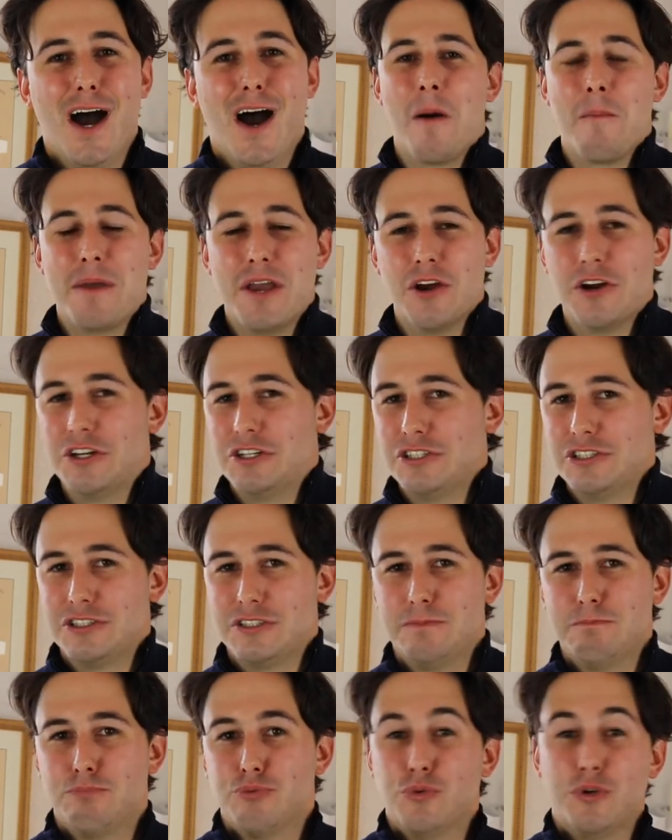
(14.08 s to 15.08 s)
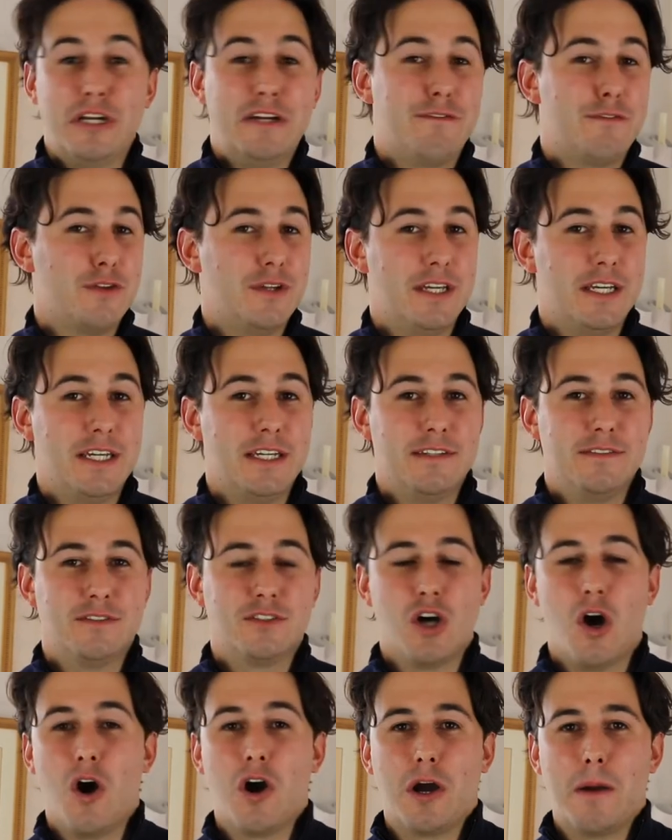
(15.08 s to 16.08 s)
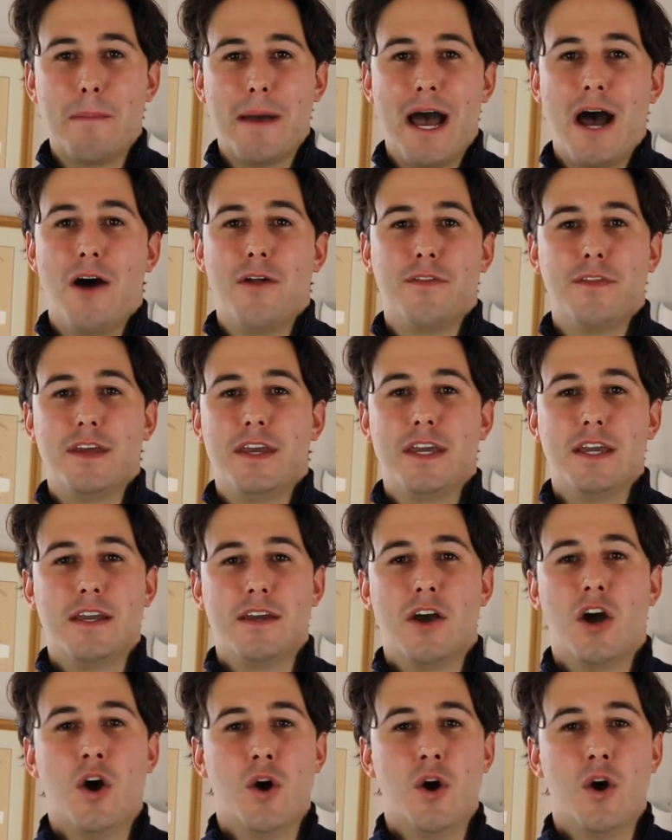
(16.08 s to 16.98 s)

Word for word: I'm here to just briefly talk about the